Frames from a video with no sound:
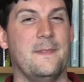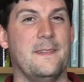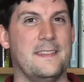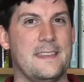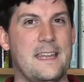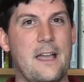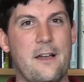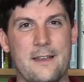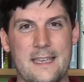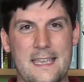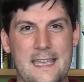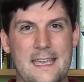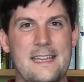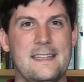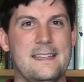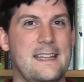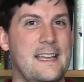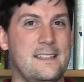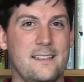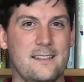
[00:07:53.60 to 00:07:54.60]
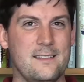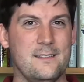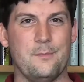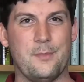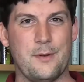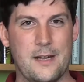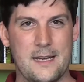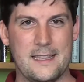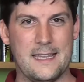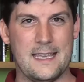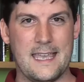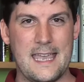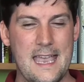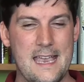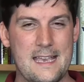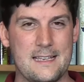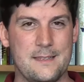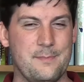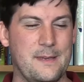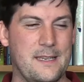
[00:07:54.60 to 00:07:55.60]
Now again, that doesn't break the
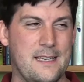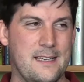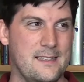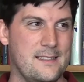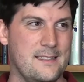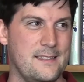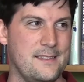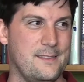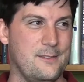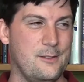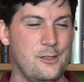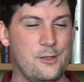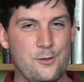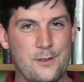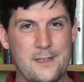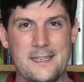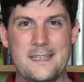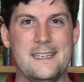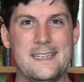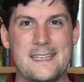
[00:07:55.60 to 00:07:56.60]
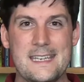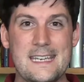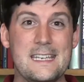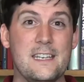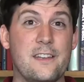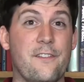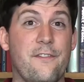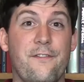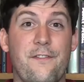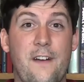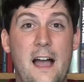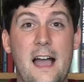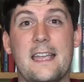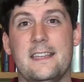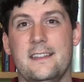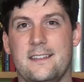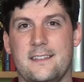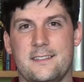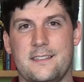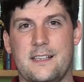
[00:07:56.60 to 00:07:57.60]
case, because you didn't need to
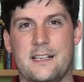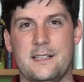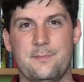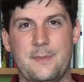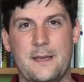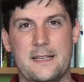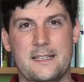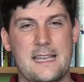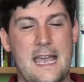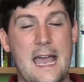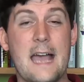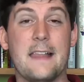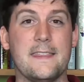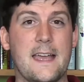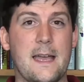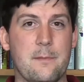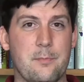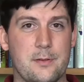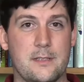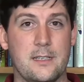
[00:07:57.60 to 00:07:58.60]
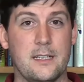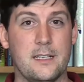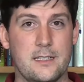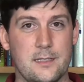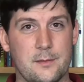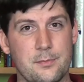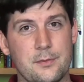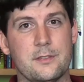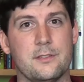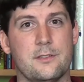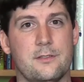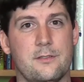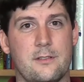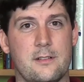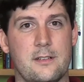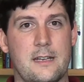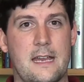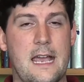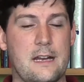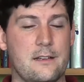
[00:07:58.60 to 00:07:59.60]
find the suspect at that particular
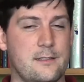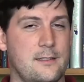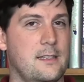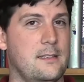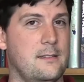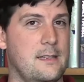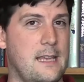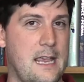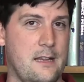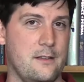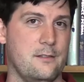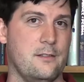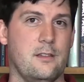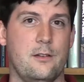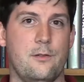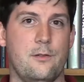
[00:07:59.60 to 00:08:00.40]
bookstore to actually answer the